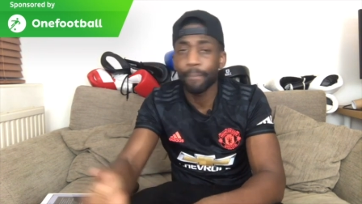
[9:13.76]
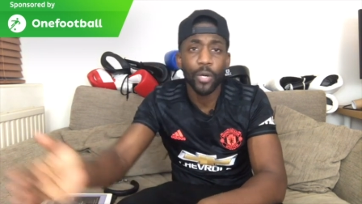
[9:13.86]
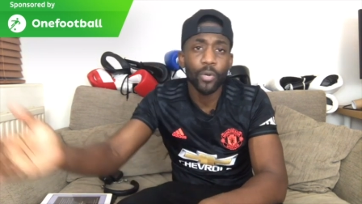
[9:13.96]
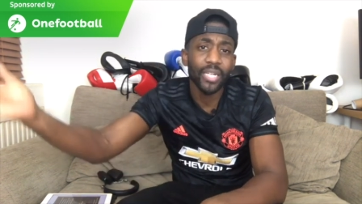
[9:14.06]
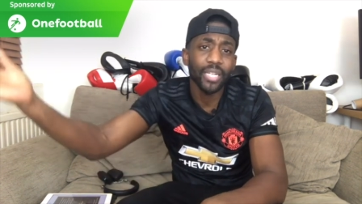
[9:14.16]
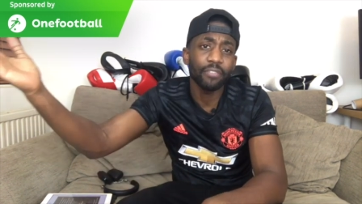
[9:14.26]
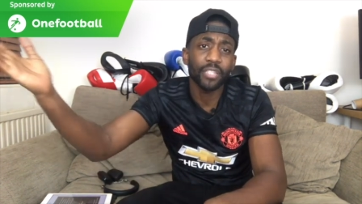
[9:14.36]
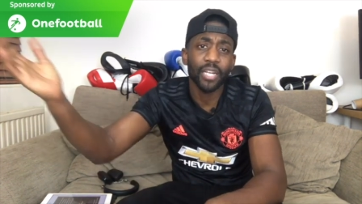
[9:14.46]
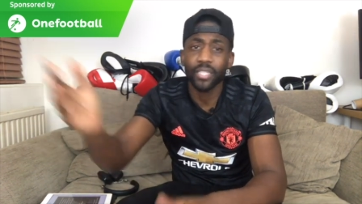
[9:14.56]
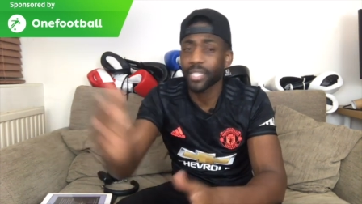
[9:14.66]
blowing leaves
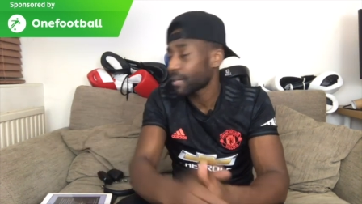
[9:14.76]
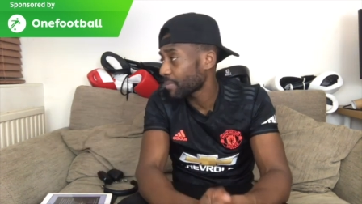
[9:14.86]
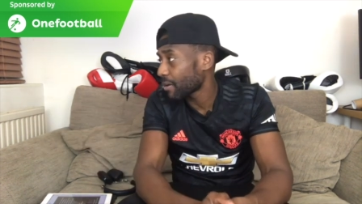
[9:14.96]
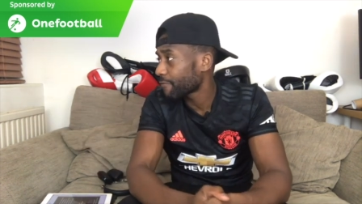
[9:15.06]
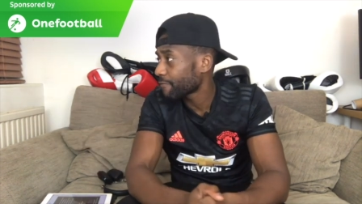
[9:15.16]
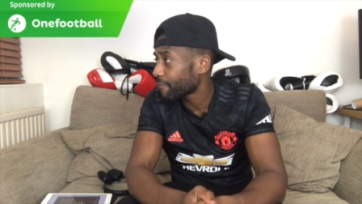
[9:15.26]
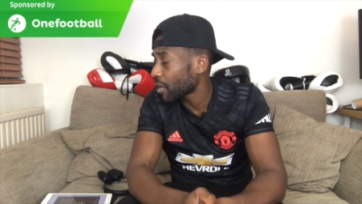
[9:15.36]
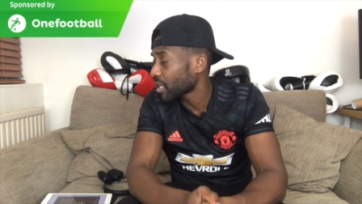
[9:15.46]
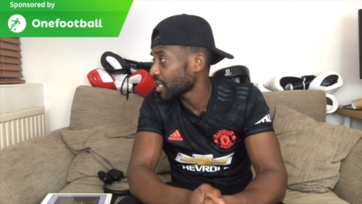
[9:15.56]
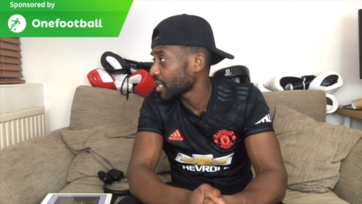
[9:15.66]
outside my
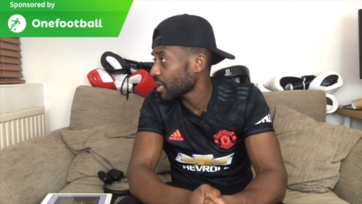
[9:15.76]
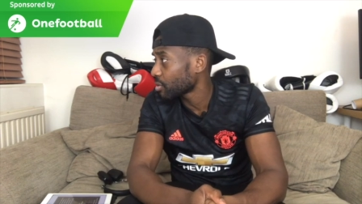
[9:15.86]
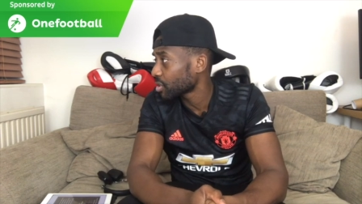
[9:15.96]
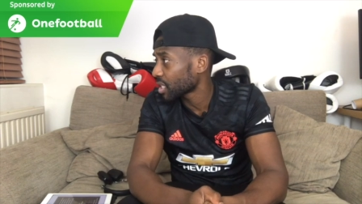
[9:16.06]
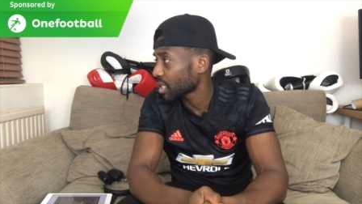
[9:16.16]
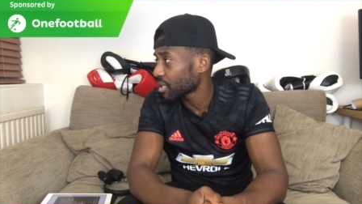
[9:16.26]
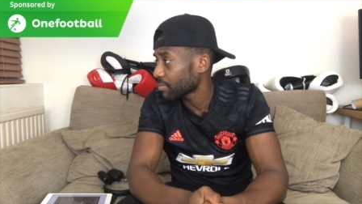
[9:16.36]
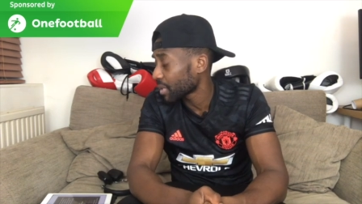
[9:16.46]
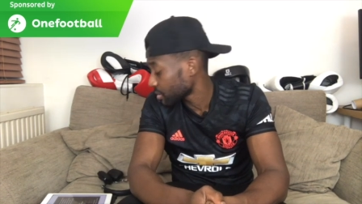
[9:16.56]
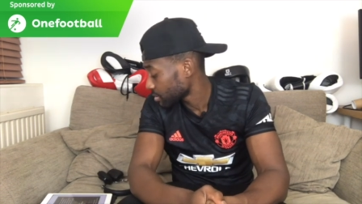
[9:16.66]
fucking house again,
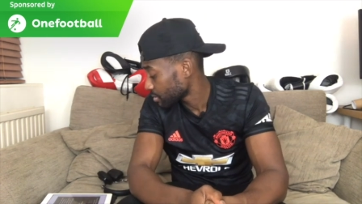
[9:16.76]
man.